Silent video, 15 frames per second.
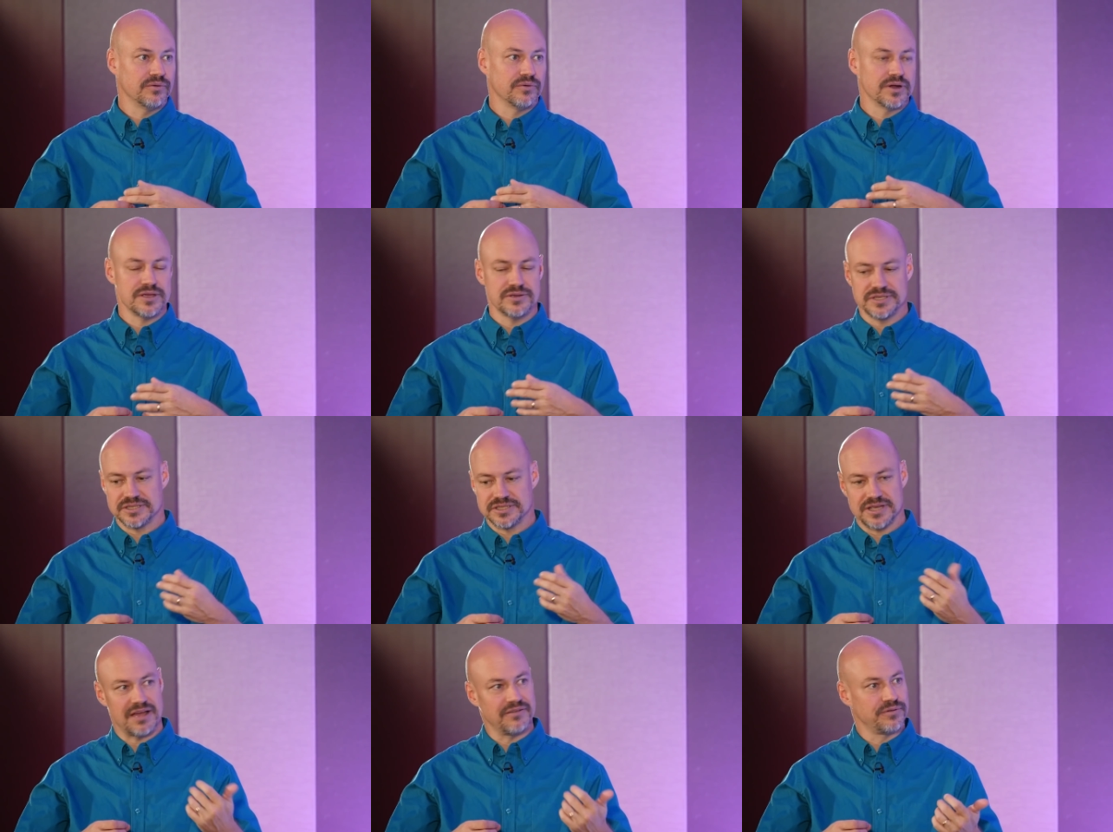We're using
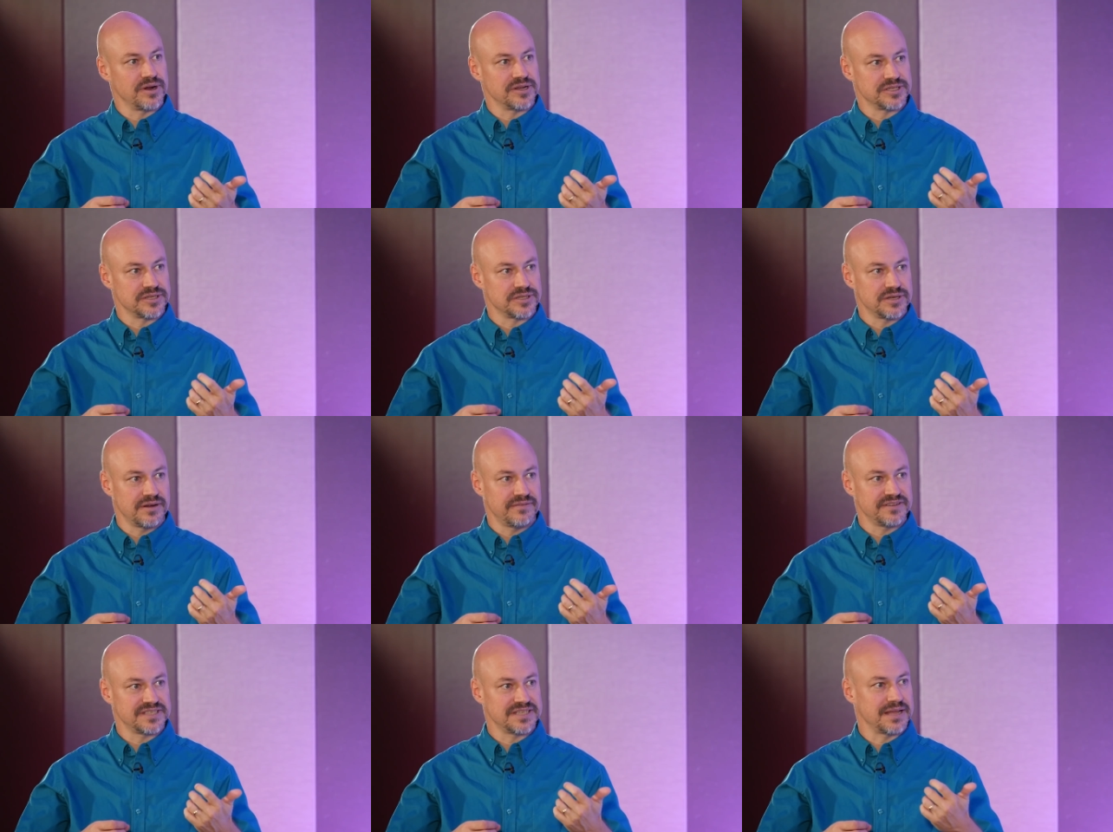software as a
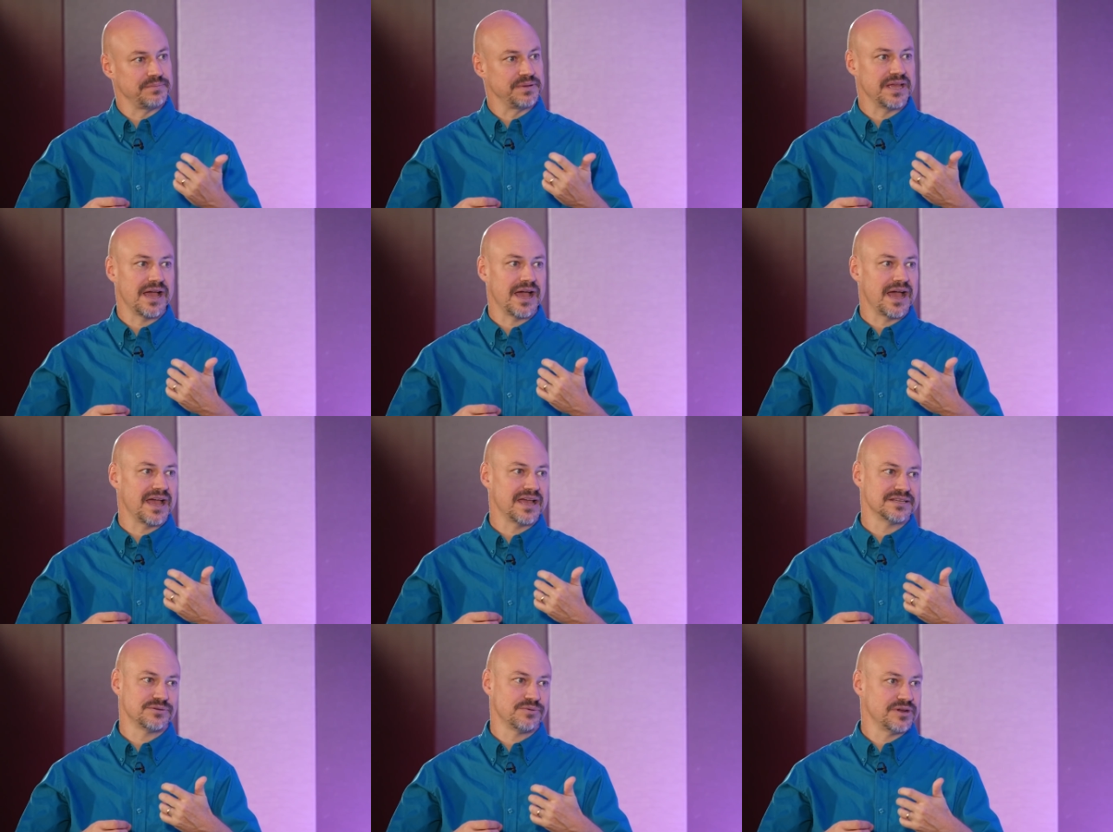service
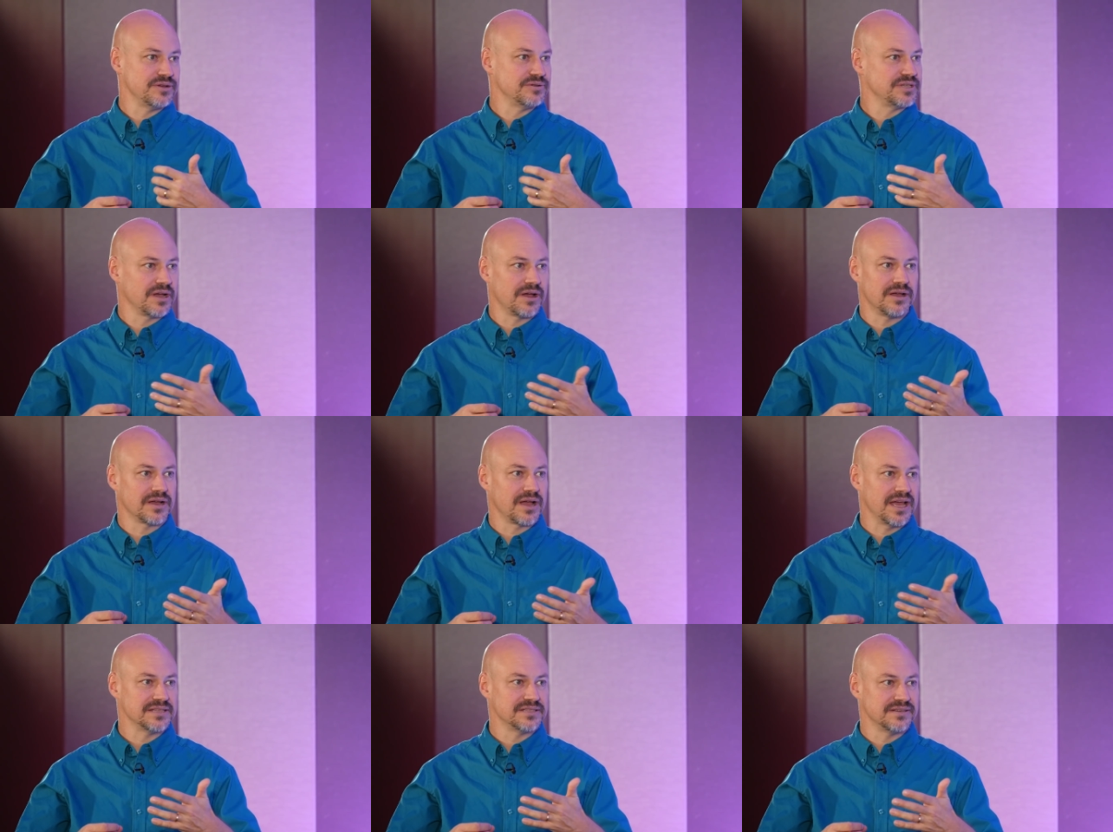APIs. We're using all
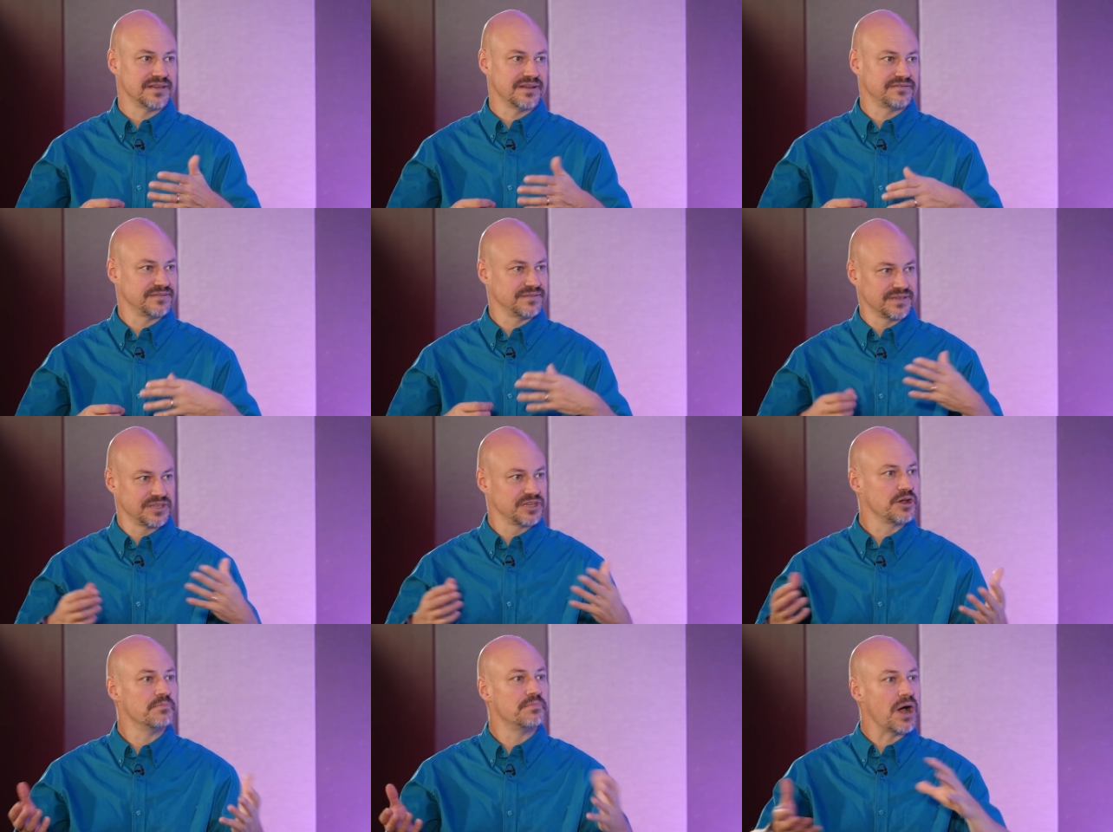kinds of
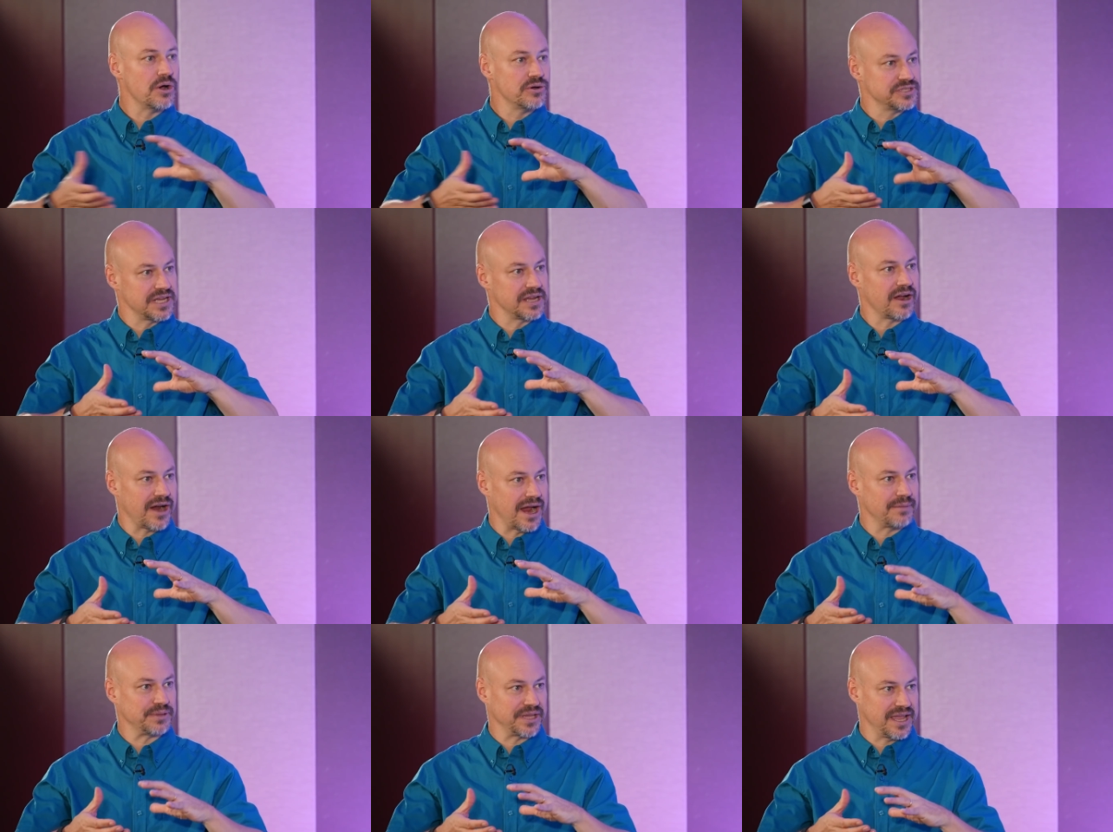composing our
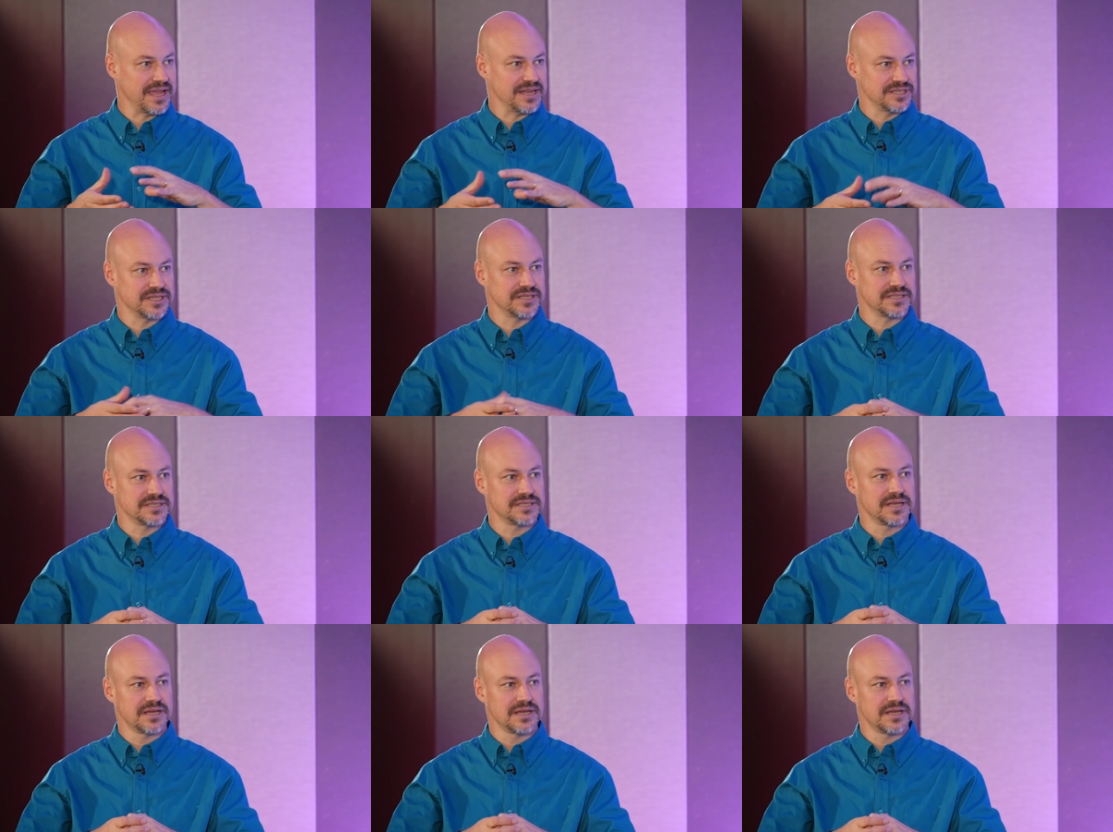applications.